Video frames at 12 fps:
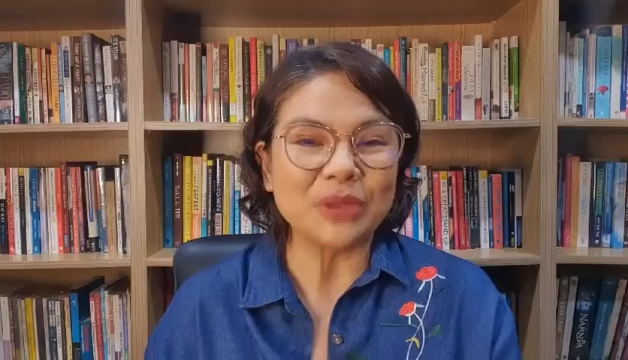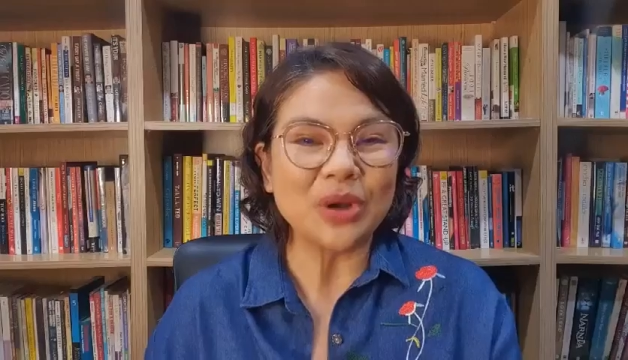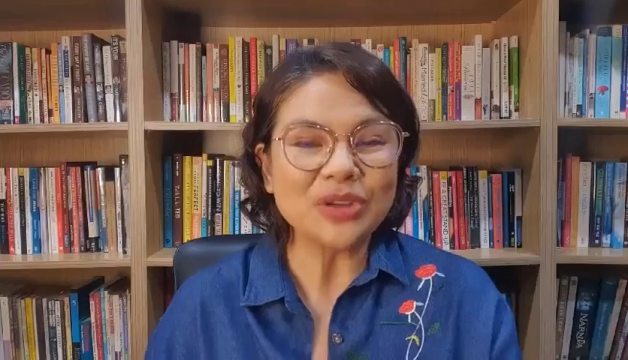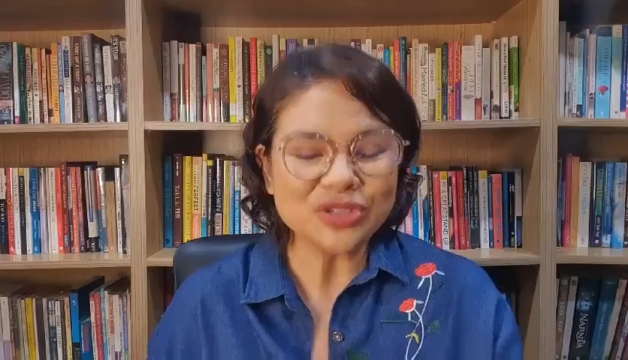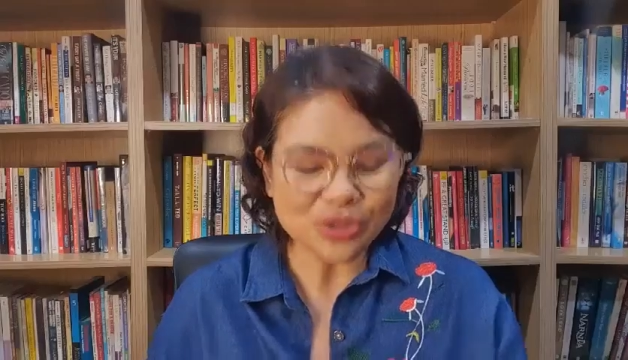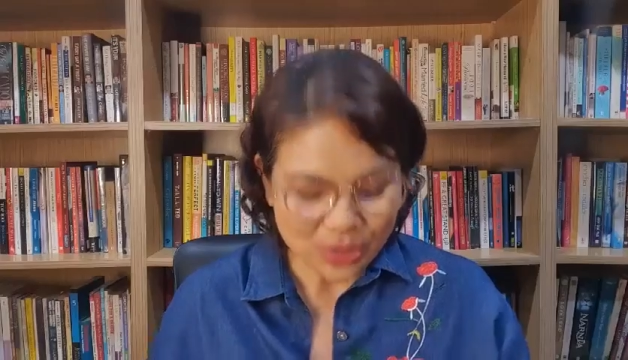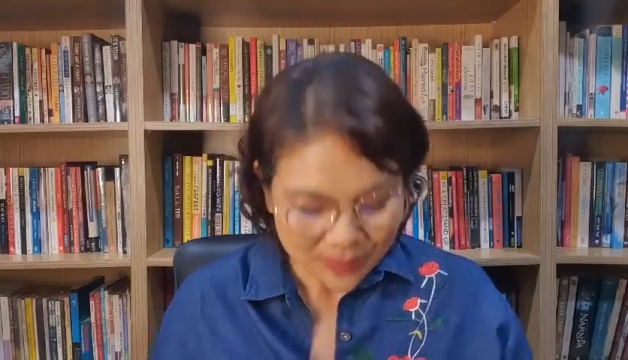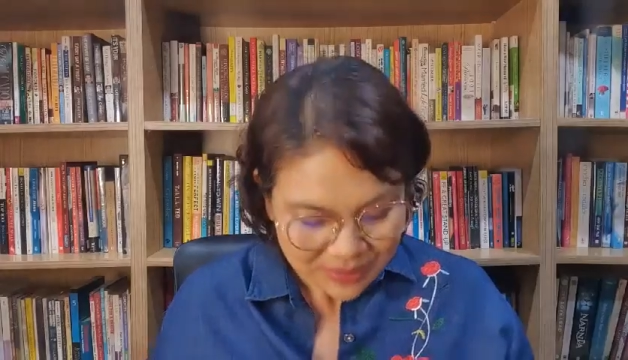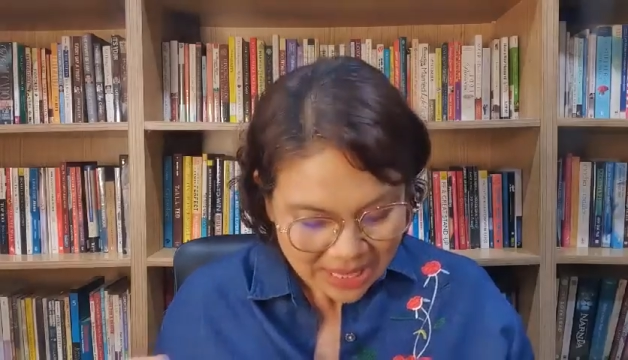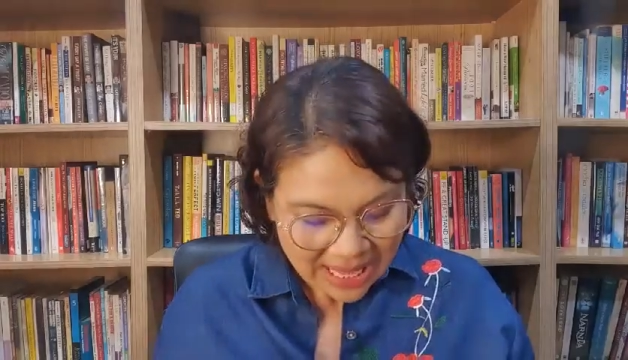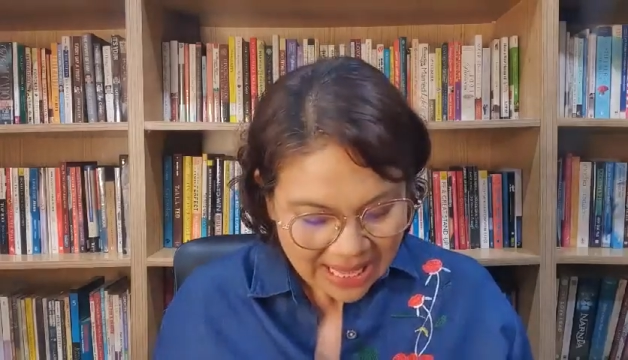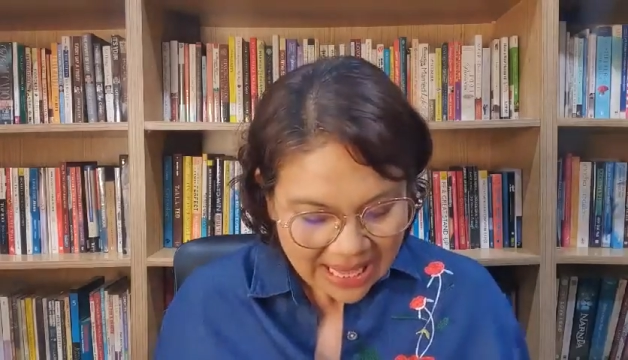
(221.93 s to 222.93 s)
No, so
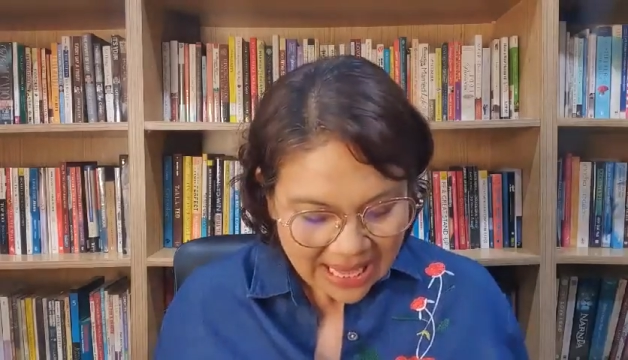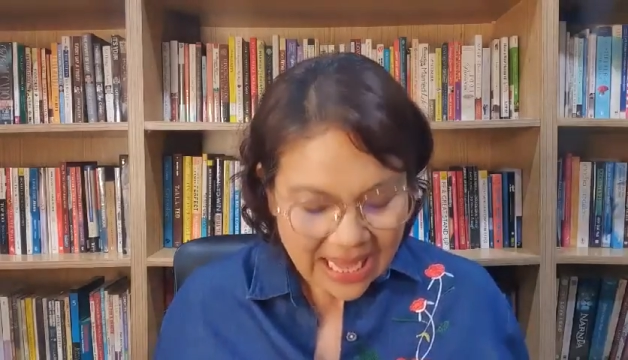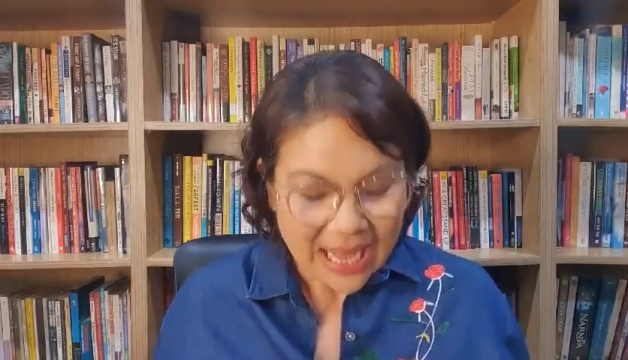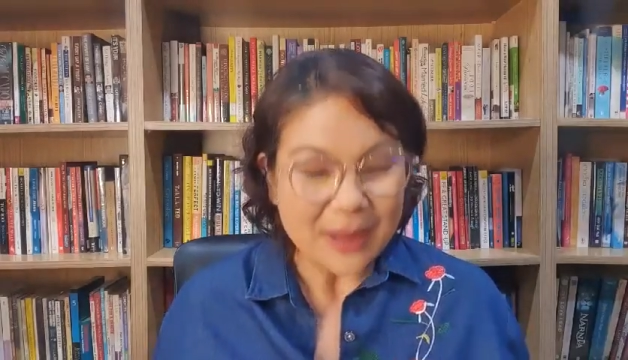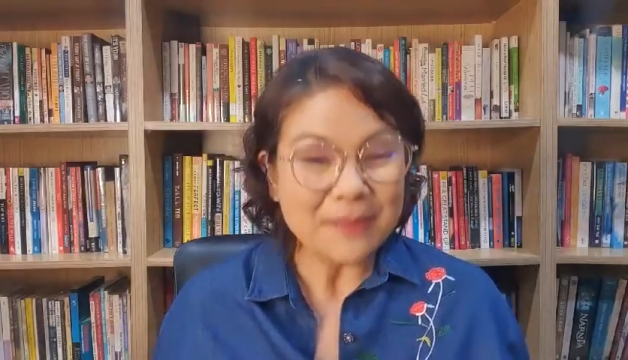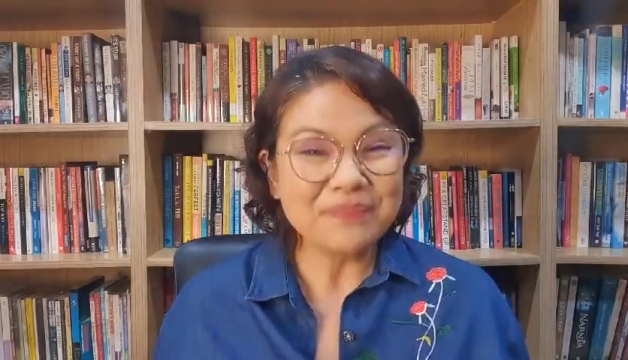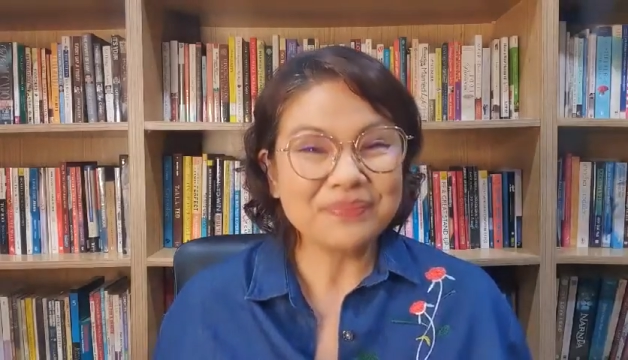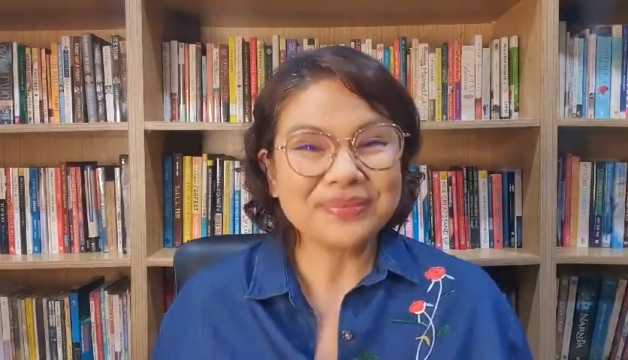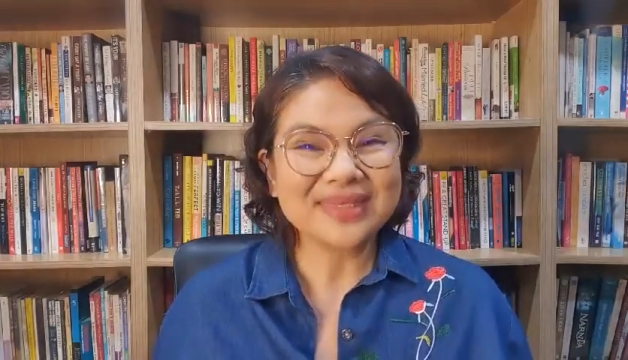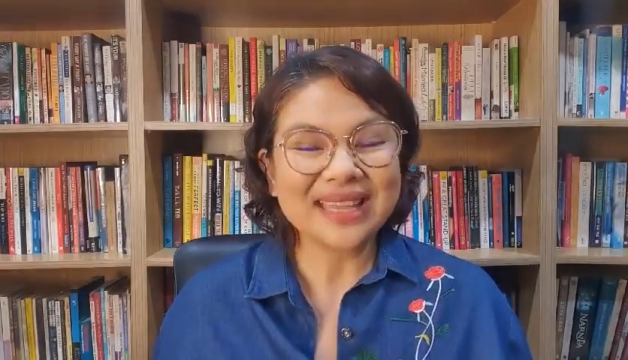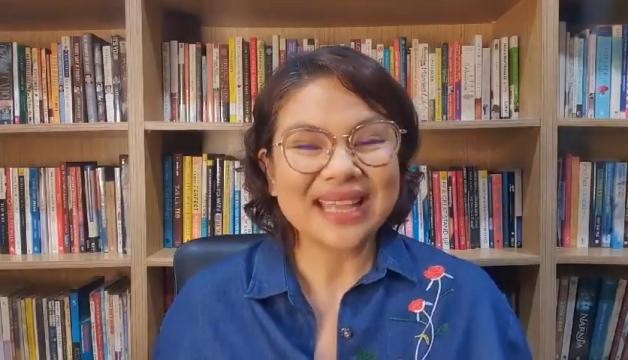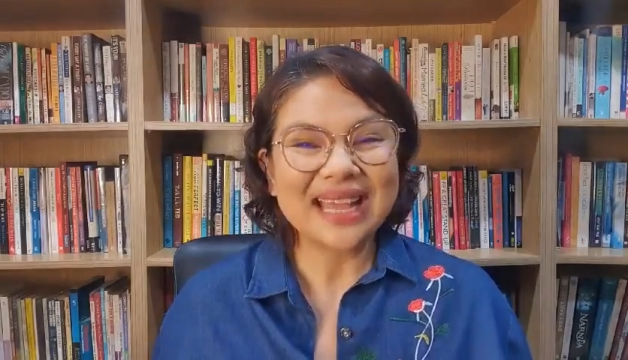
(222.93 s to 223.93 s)
um,